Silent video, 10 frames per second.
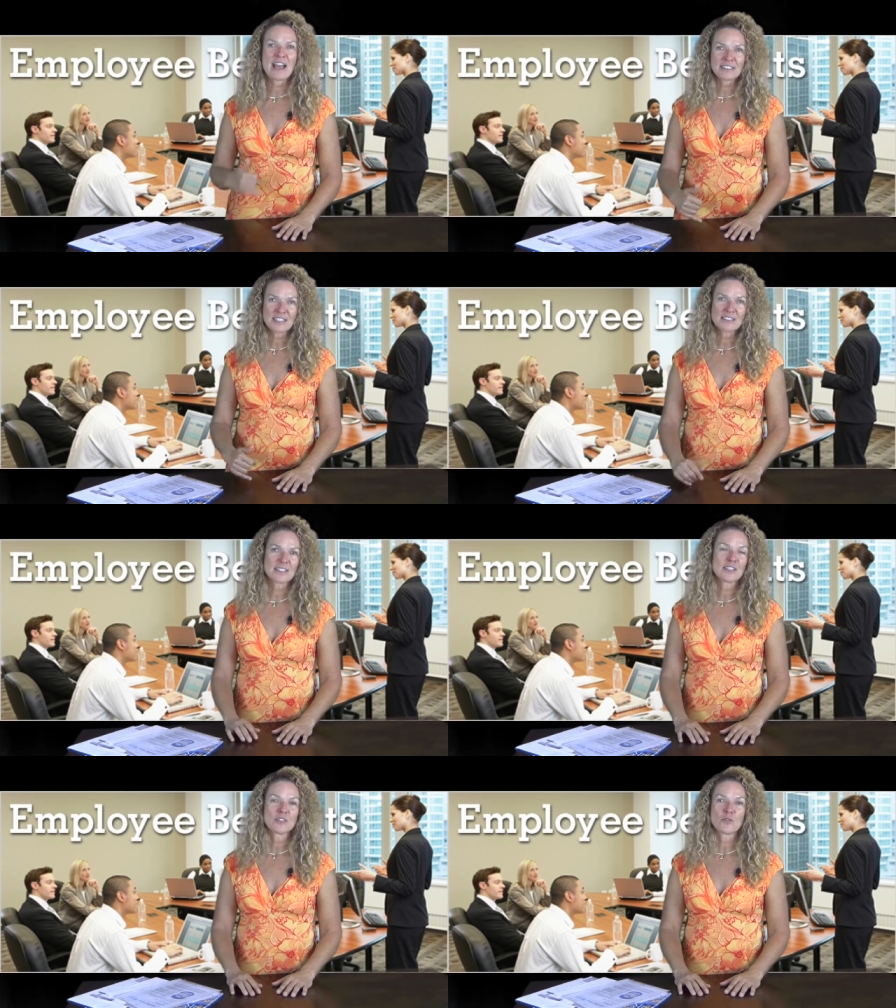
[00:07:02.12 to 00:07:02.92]
access
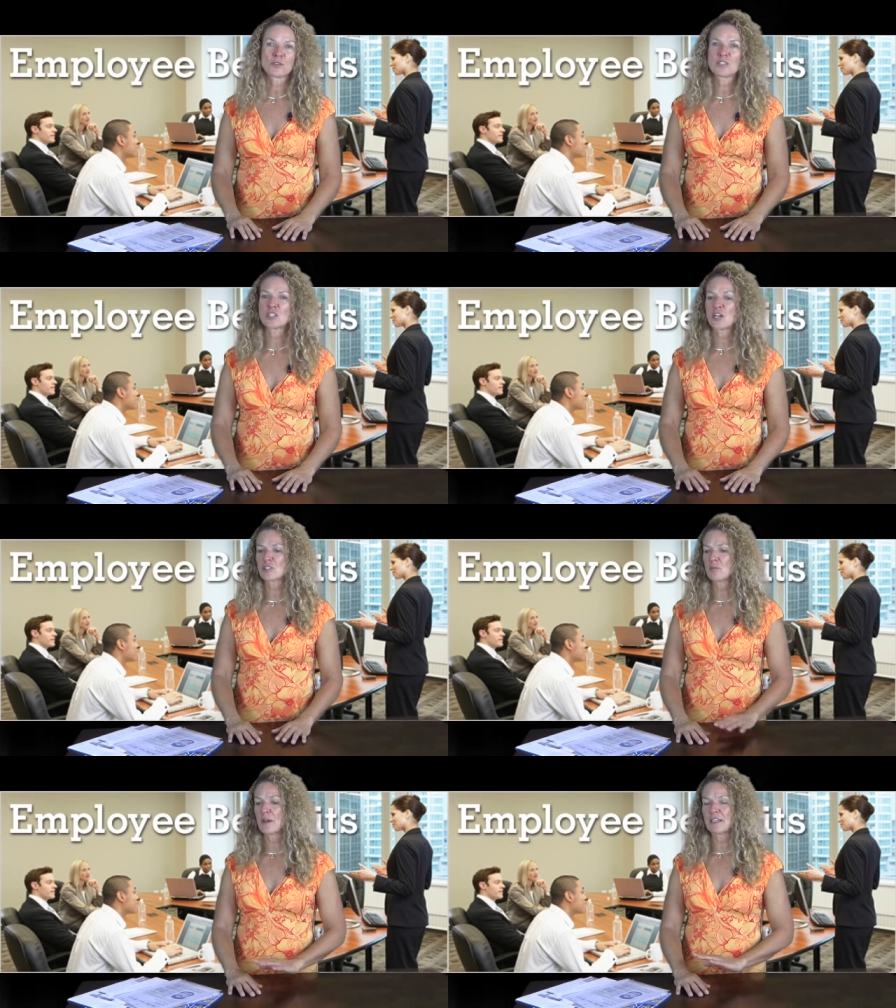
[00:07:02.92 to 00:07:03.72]
to the lawyers to talk
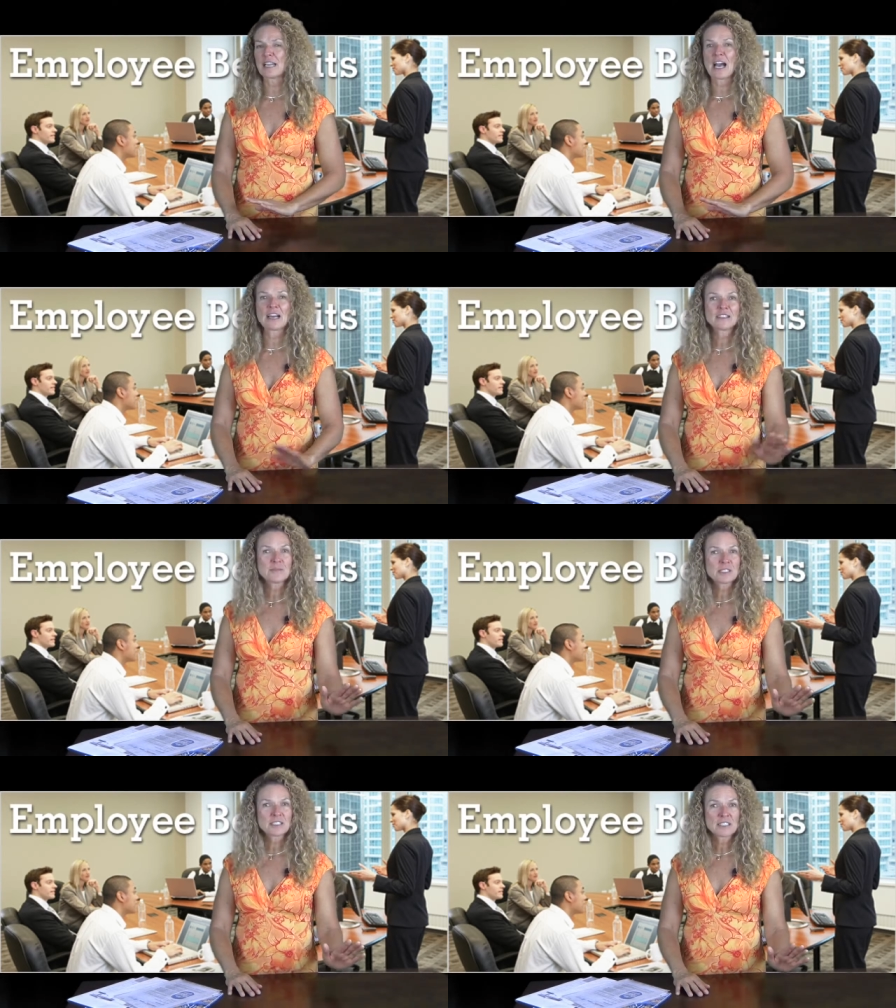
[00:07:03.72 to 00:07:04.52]
to them about an
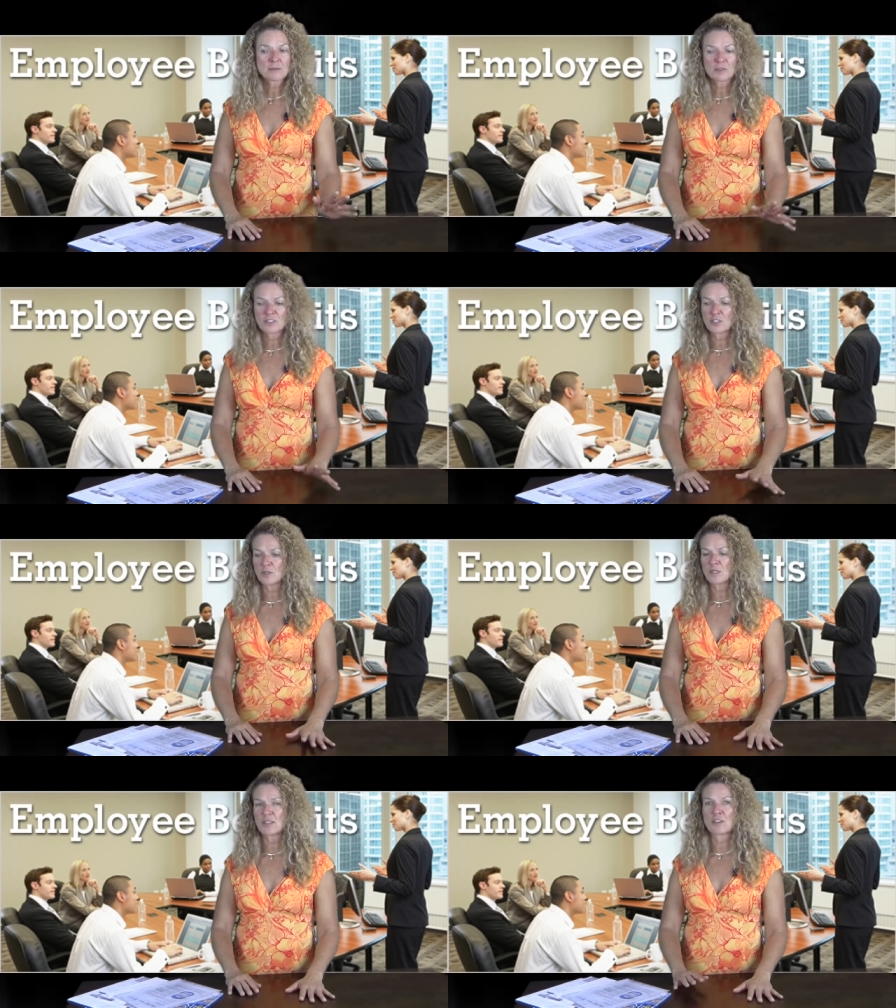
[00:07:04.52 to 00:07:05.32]
unlimited number of
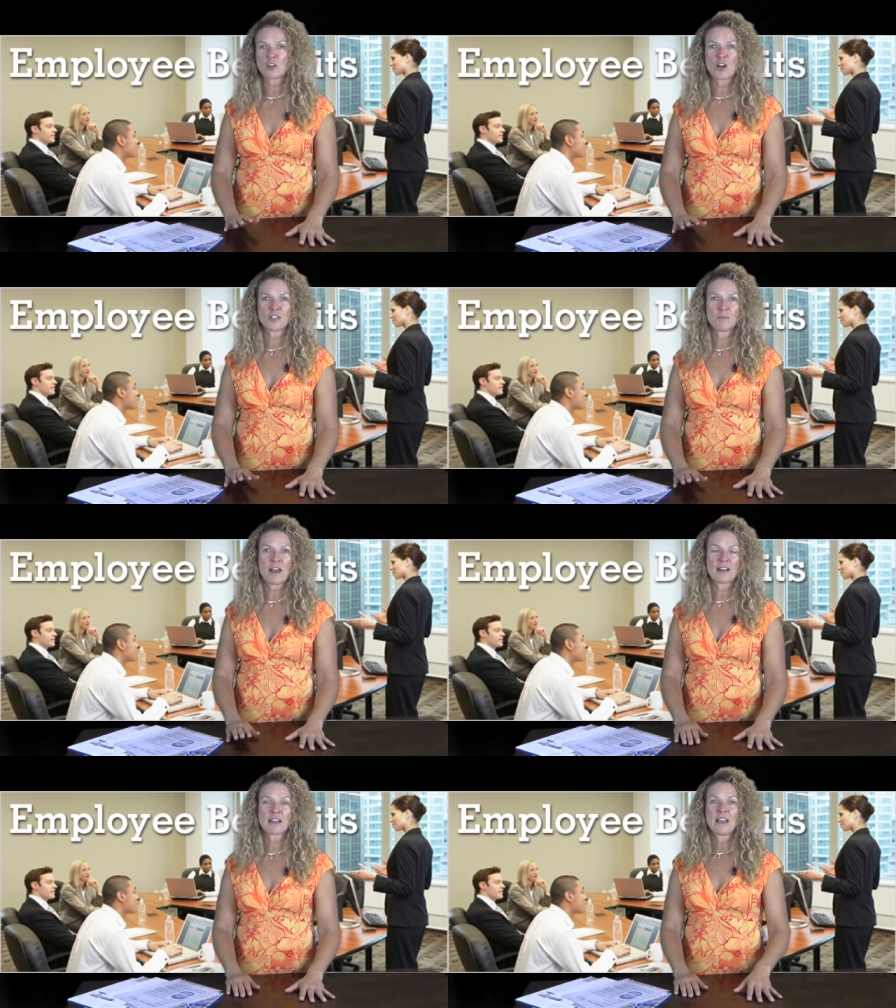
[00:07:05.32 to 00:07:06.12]
issues, and they'll call you
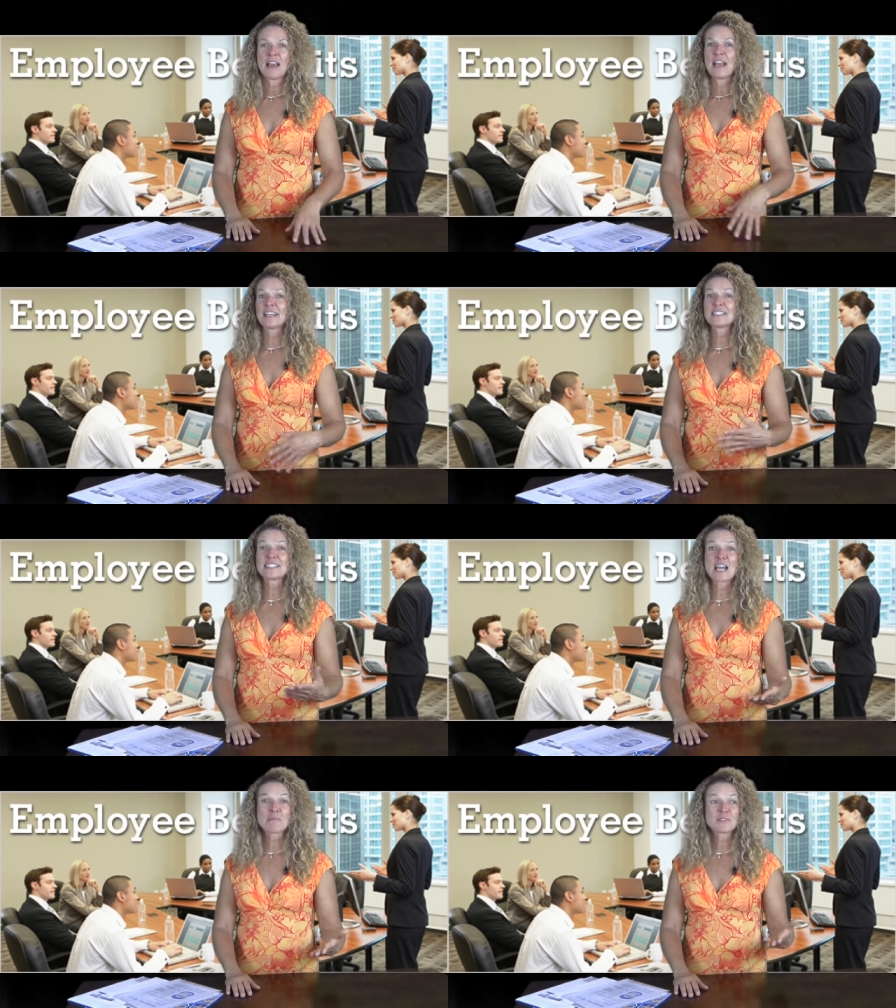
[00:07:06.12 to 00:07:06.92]
back. An
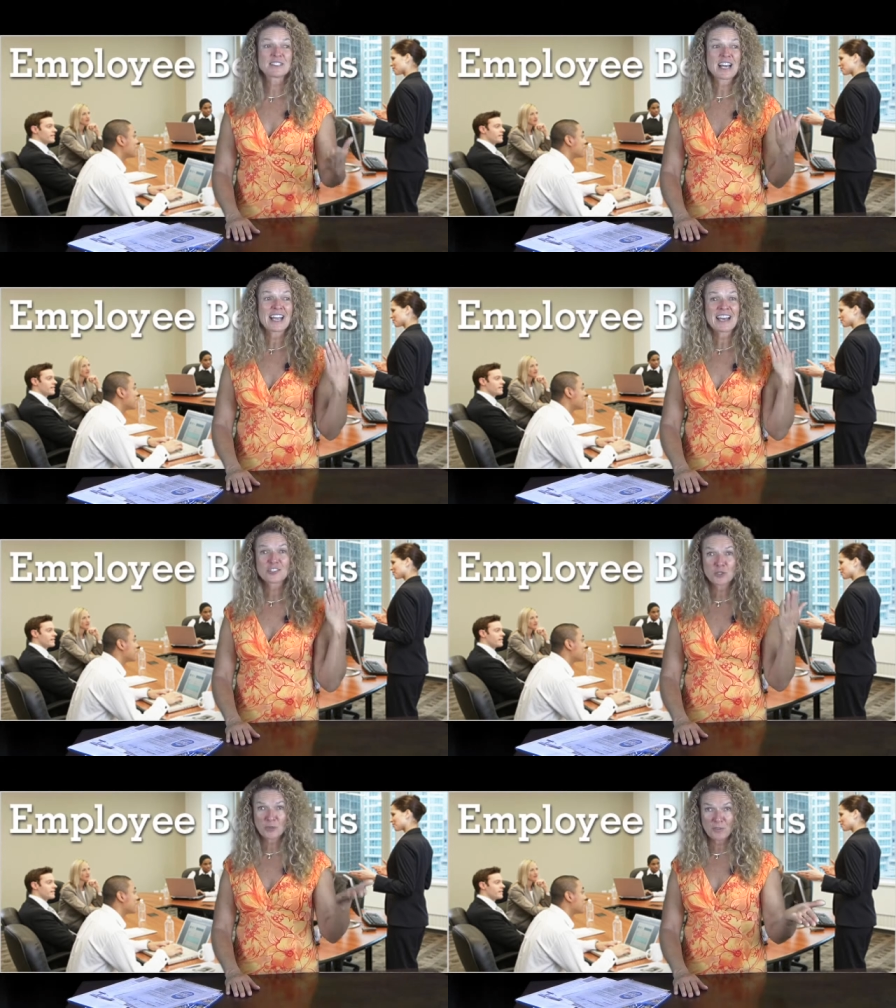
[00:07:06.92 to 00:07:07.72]
example is I had
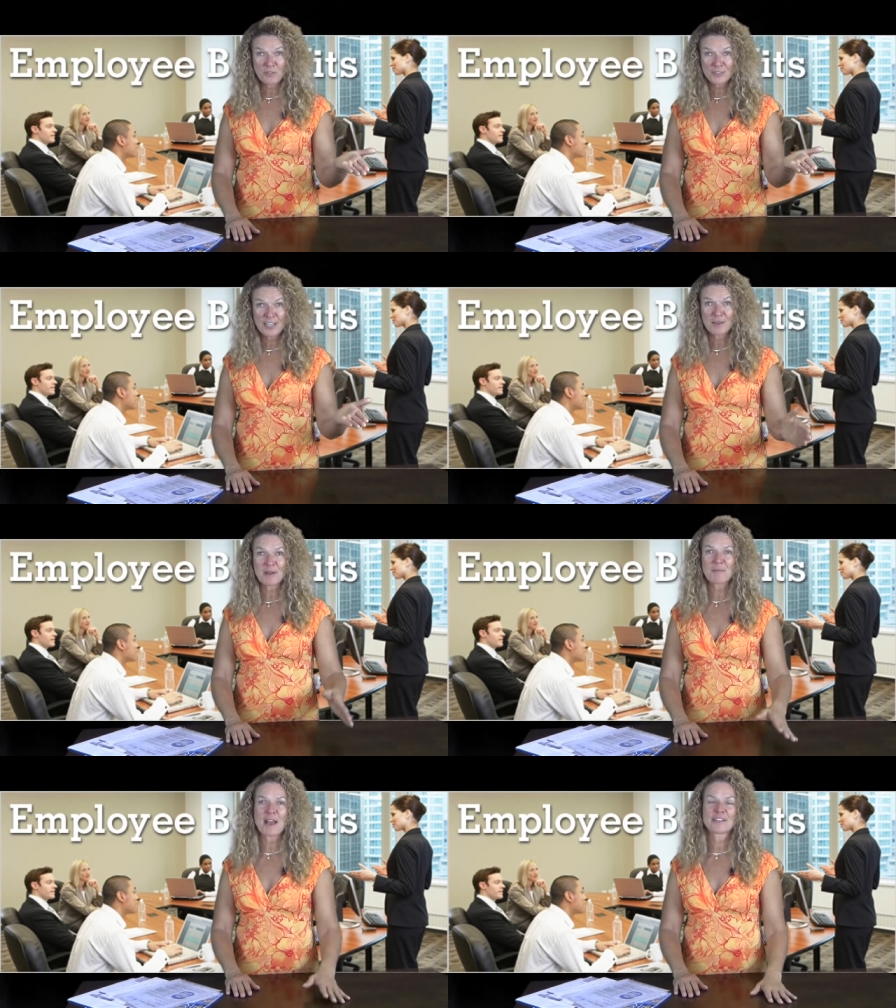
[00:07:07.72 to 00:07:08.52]
a tree fall down in
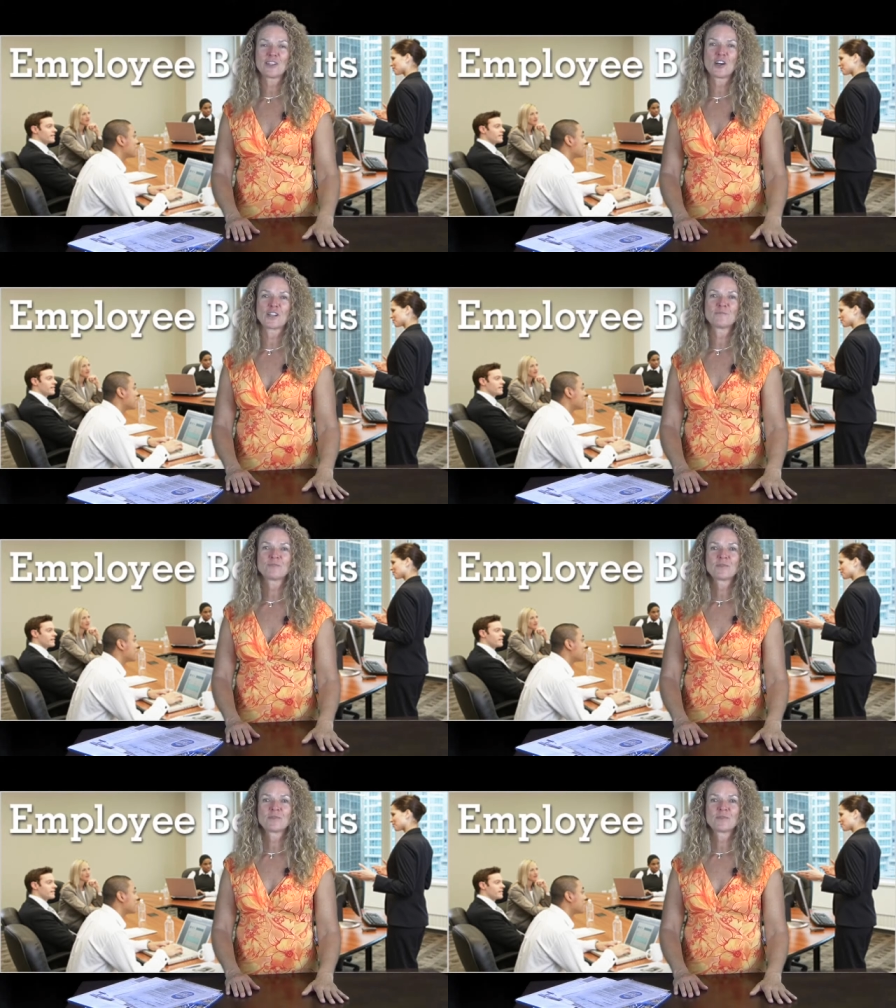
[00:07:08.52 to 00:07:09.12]
my backyard.